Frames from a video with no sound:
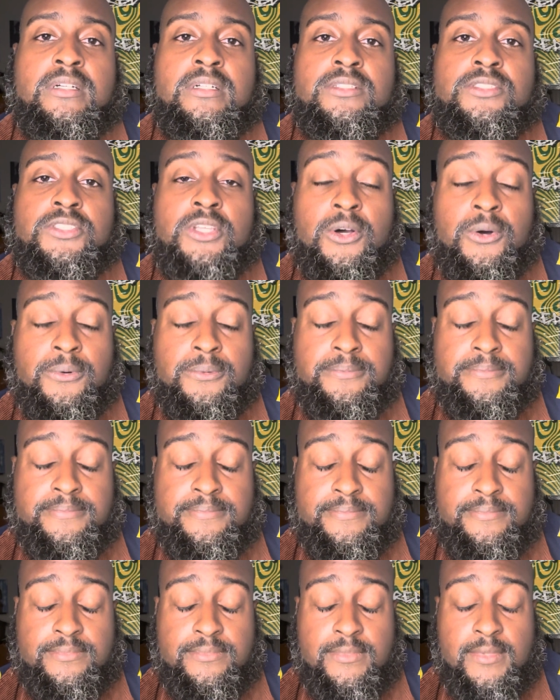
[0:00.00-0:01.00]
So,
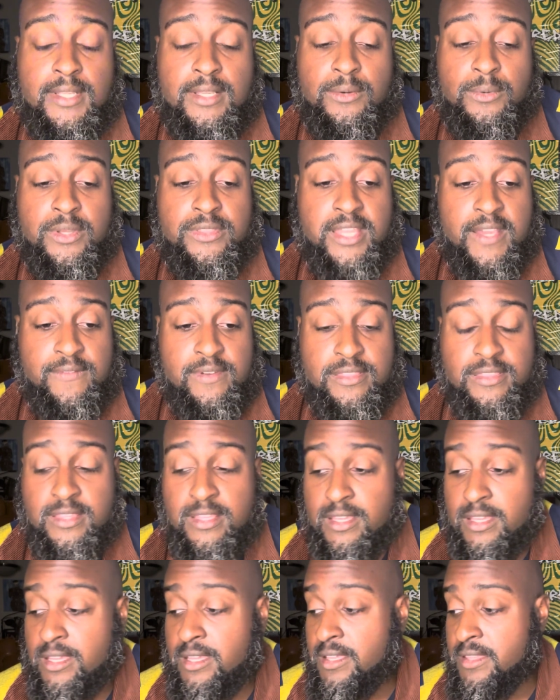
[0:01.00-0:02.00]
with
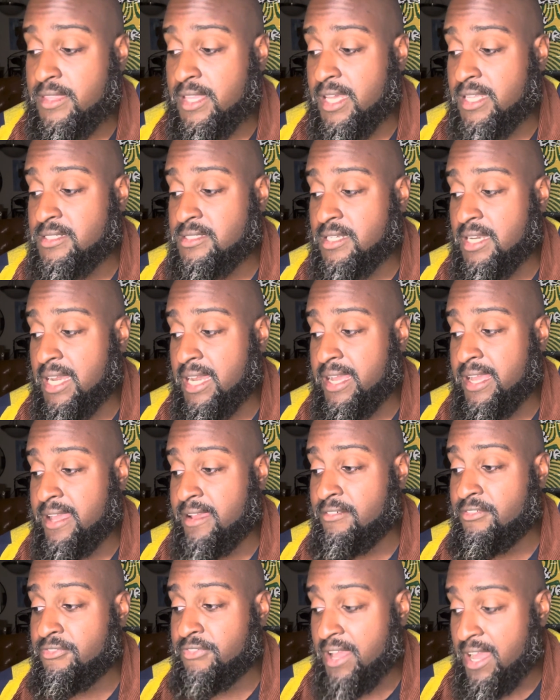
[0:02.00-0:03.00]
everything that I
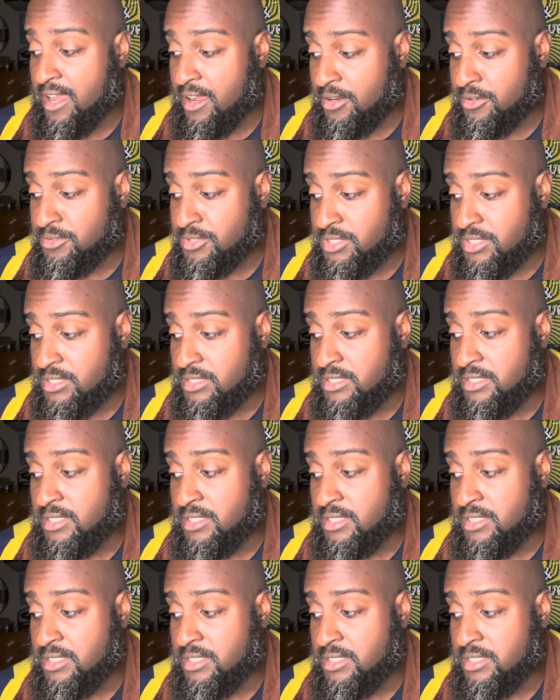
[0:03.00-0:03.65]
have found,